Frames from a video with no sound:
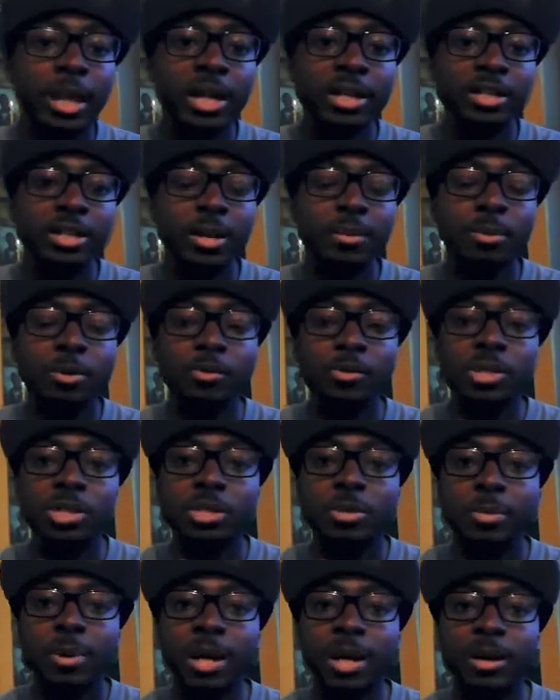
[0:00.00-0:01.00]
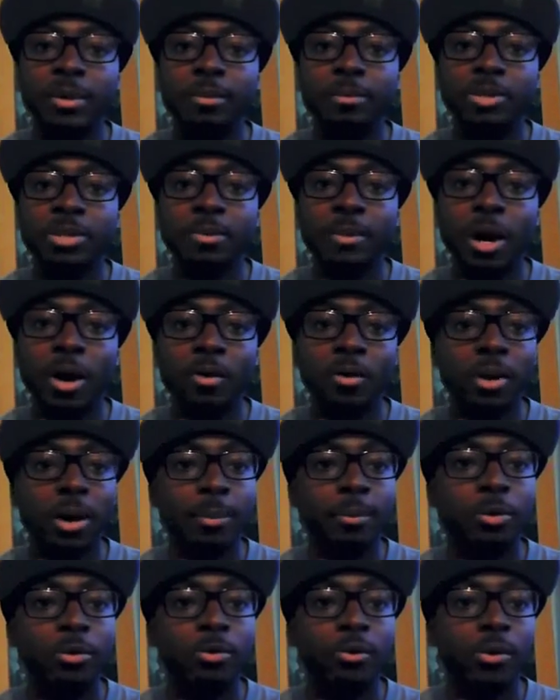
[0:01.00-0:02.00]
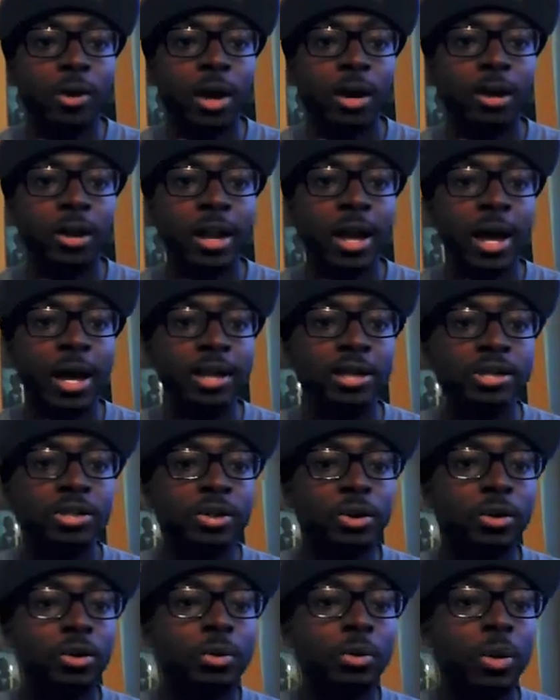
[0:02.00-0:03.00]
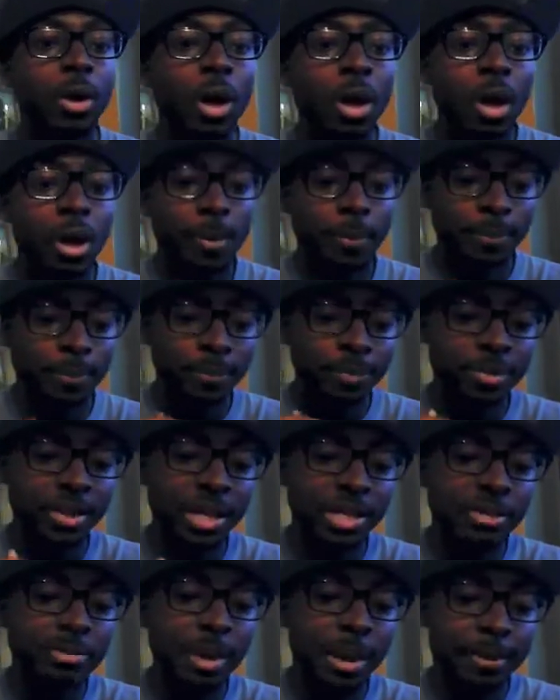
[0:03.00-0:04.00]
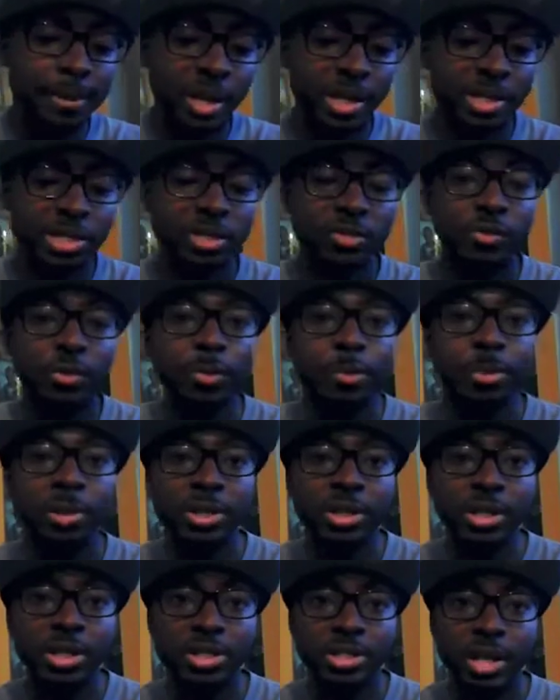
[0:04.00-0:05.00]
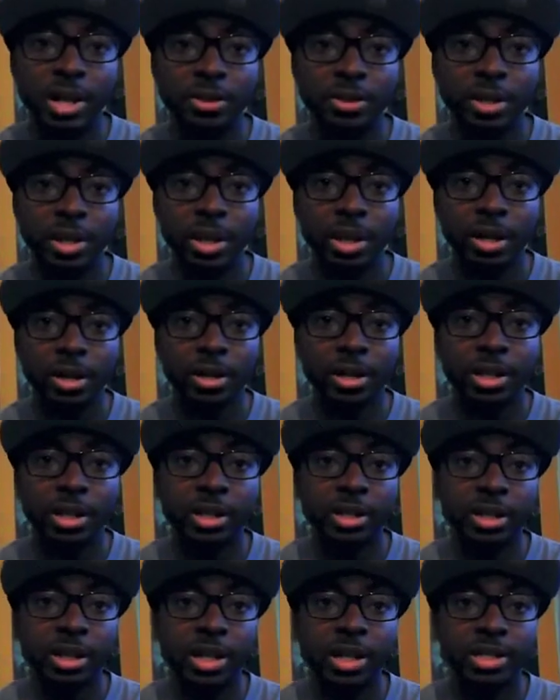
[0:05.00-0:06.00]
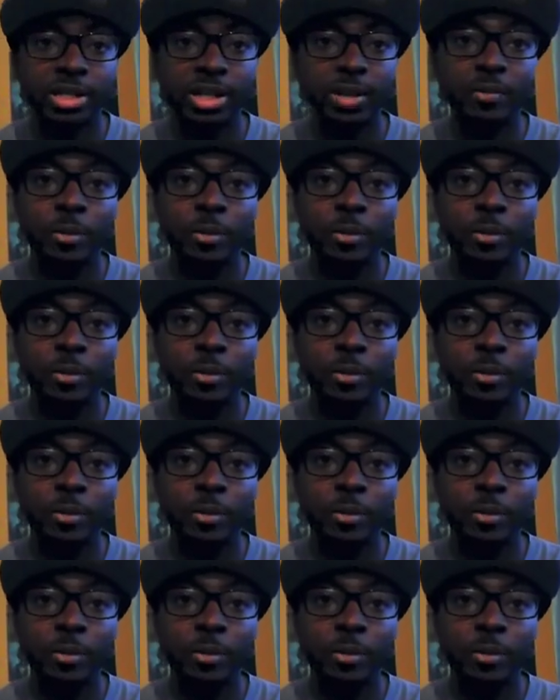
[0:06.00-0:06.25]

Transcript: like I said, I'm moving to Japan tomorrow. I move around a lot, so that's my basis for putting this out there, getting gigs.